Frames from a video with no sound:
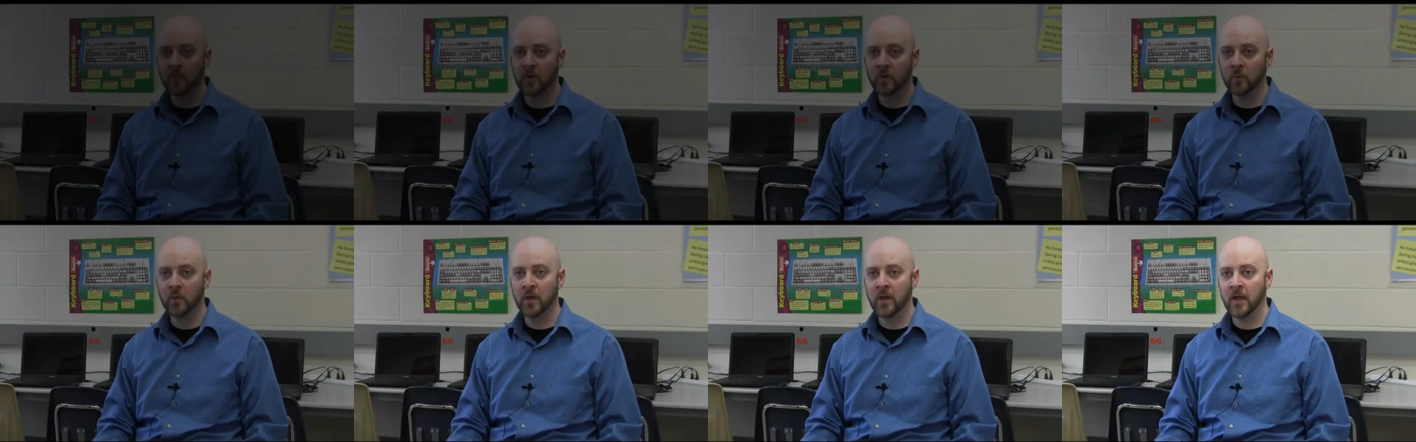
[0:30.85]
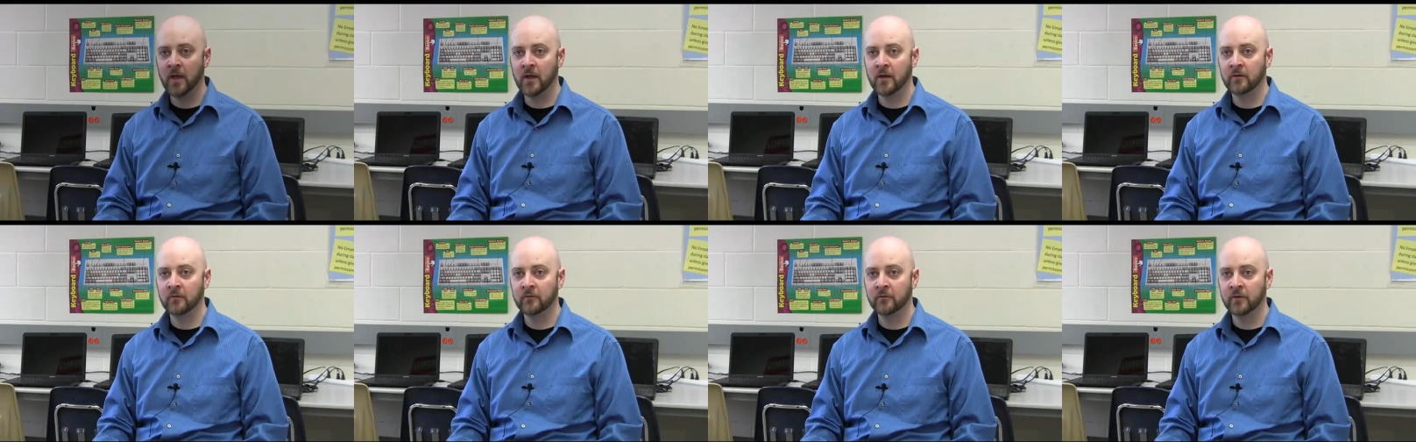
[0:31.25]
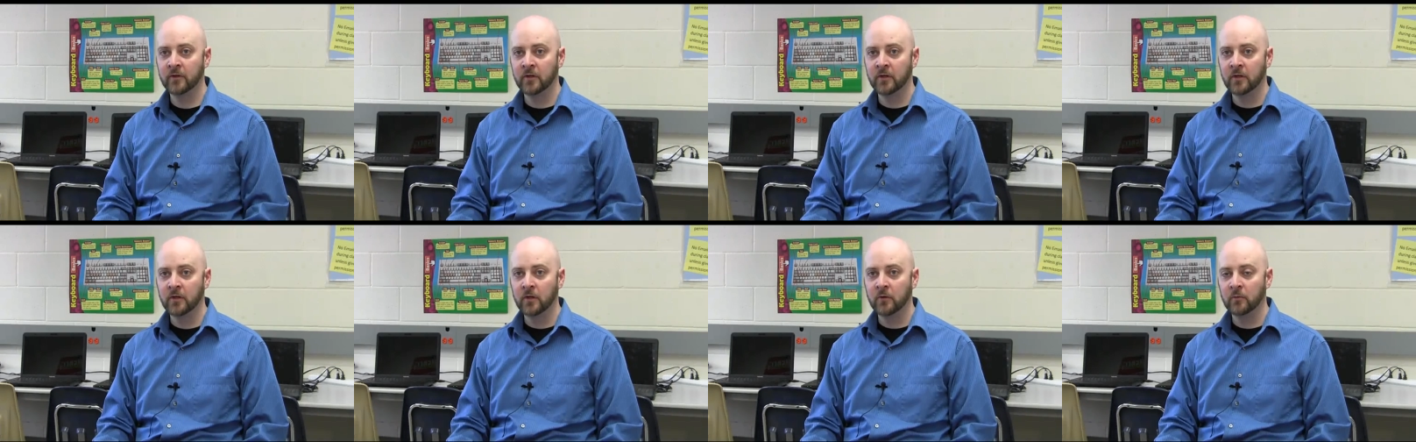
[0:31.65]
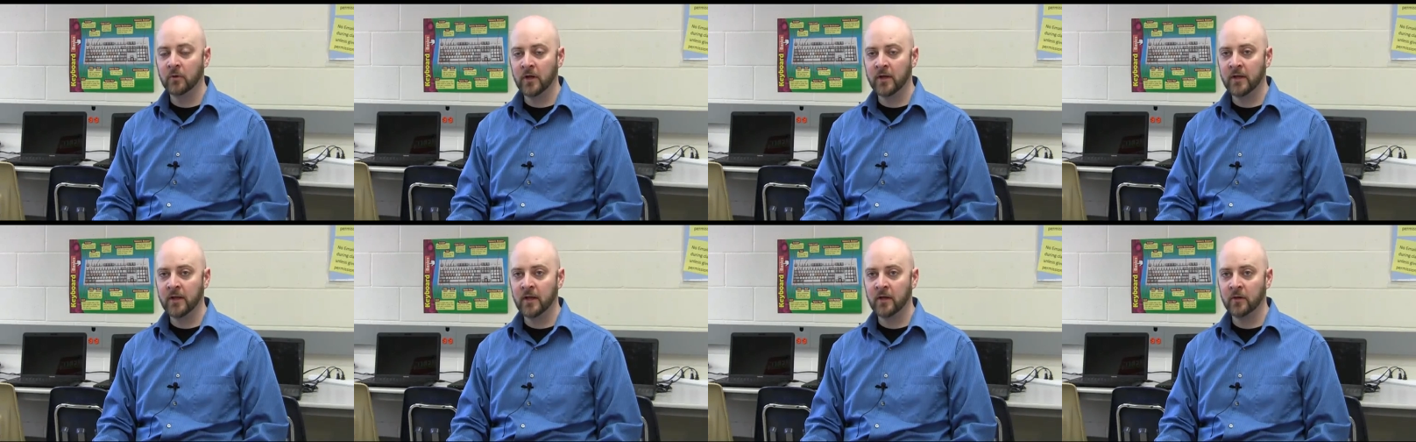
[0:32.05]
We have
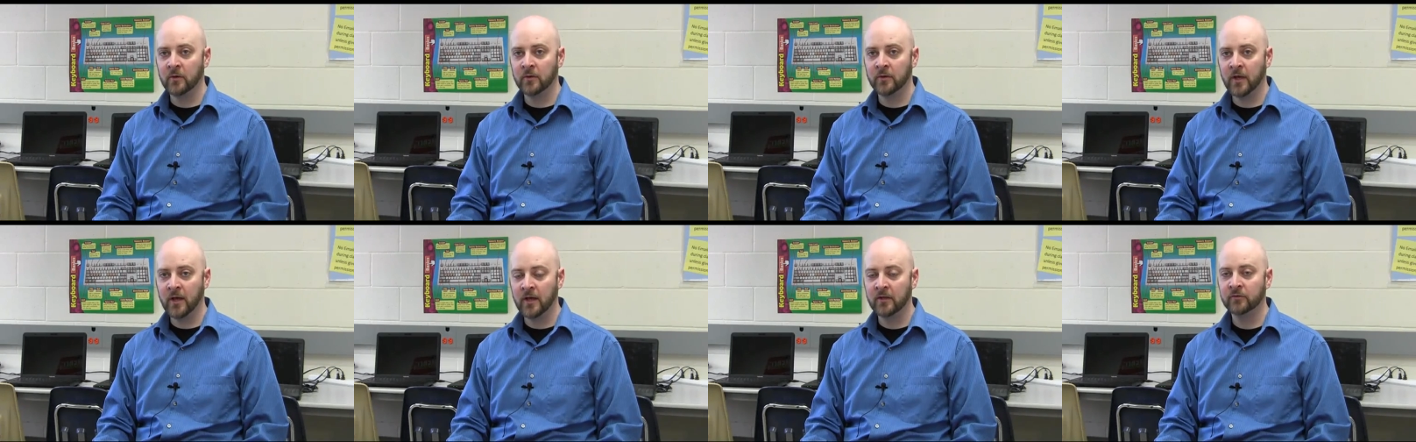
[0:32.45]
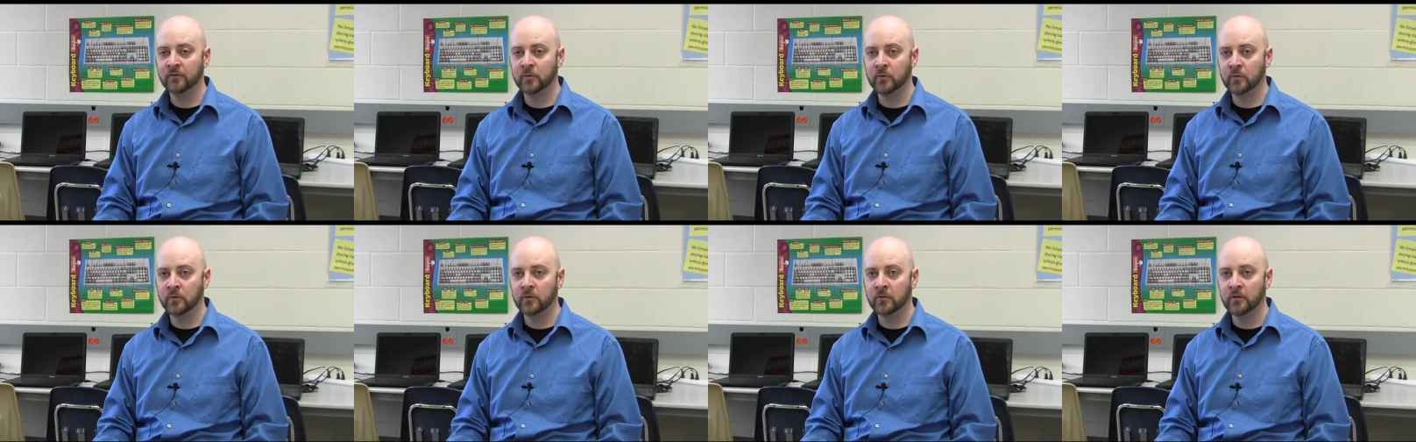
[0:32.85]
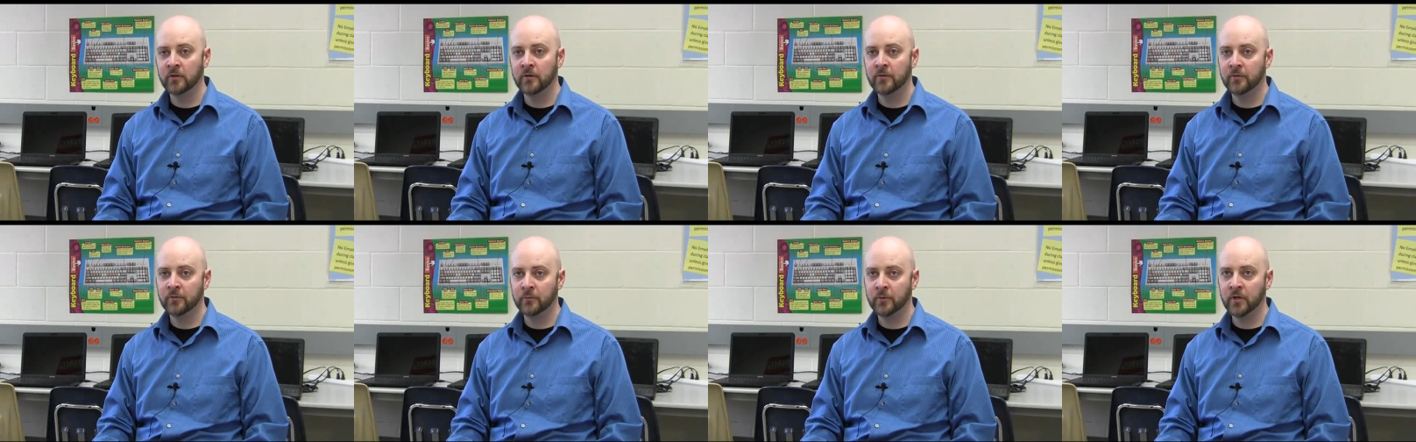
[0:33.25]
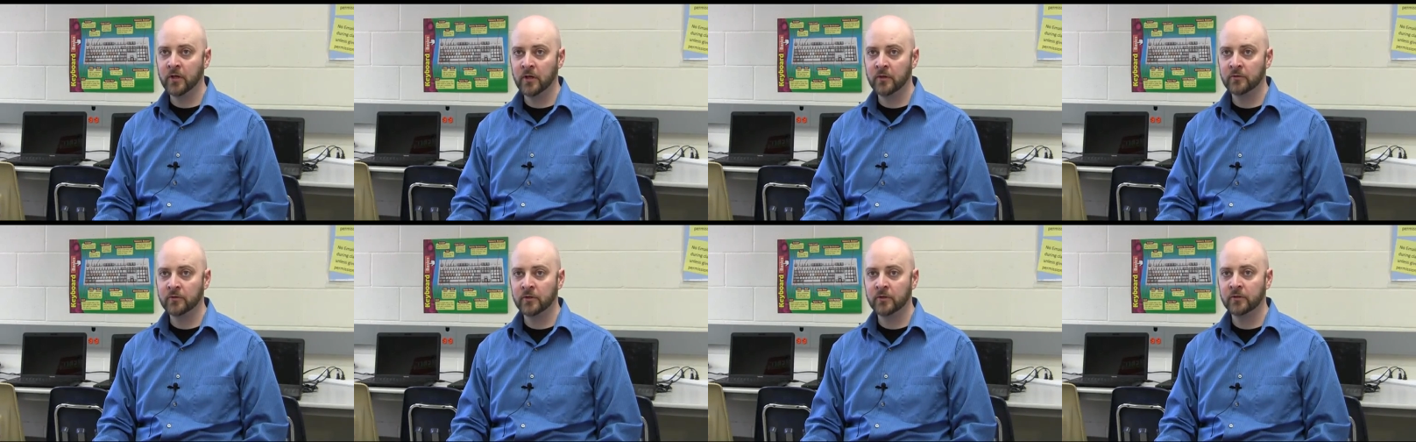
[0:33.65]
right now in the high school
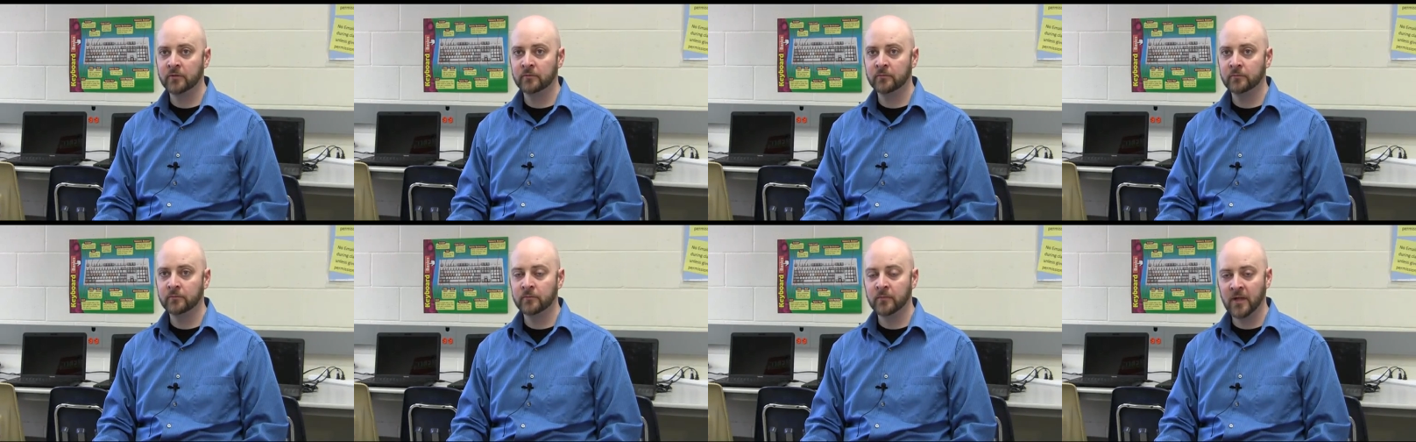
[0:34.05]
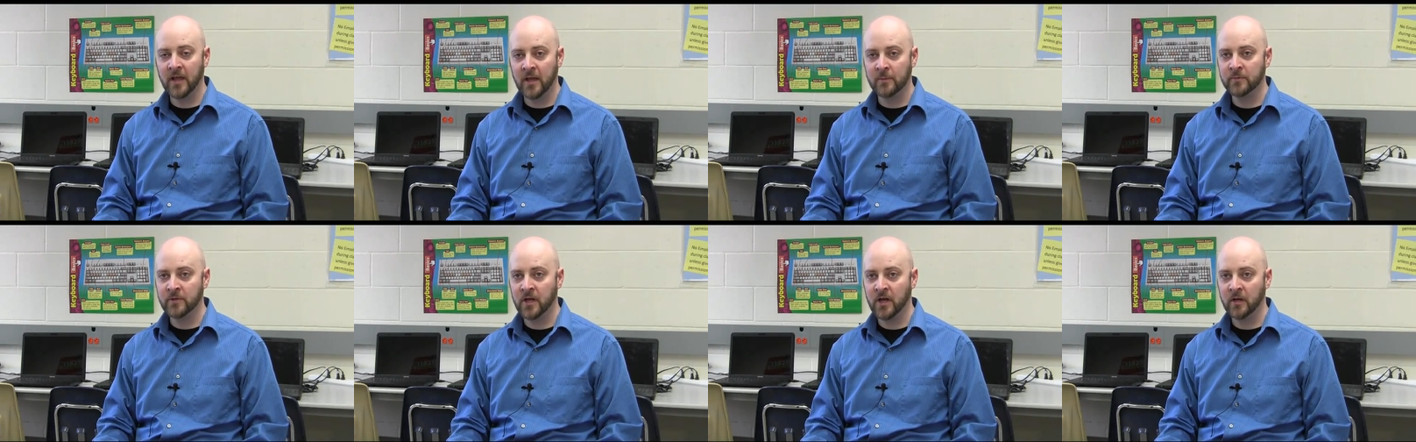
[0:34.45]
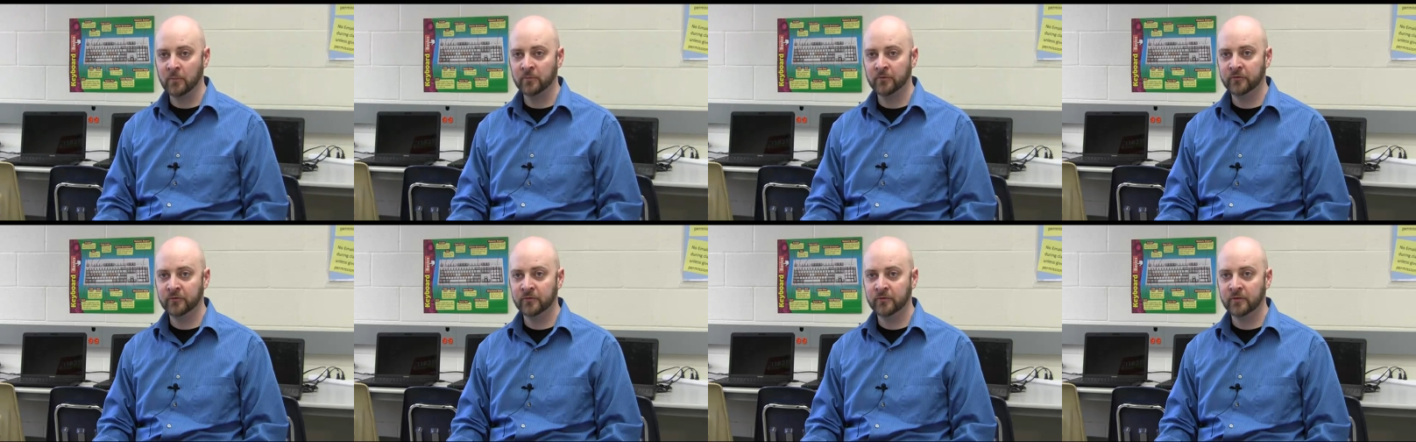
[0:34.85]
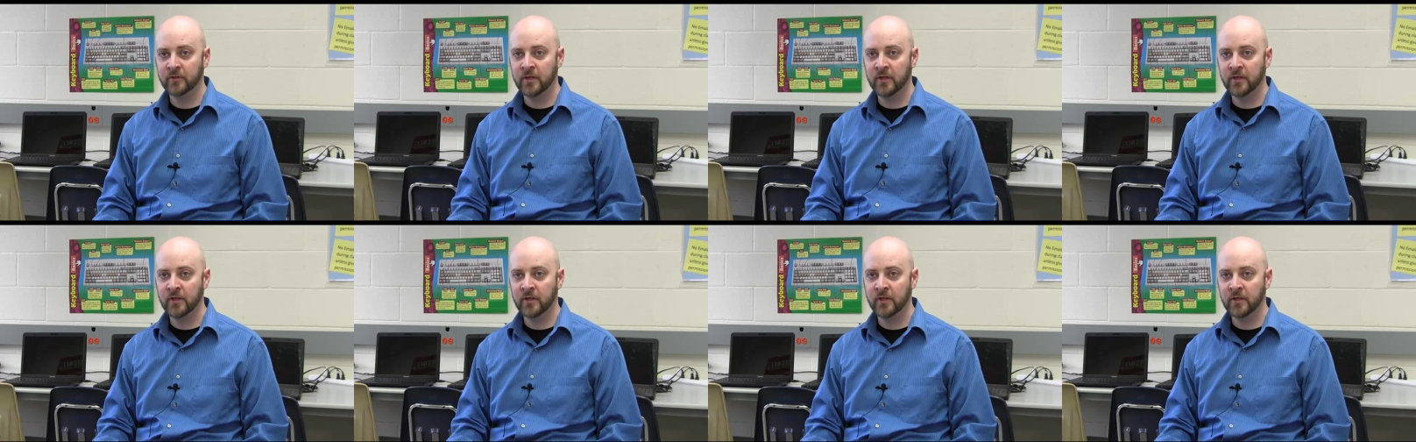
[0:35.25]
300 laptops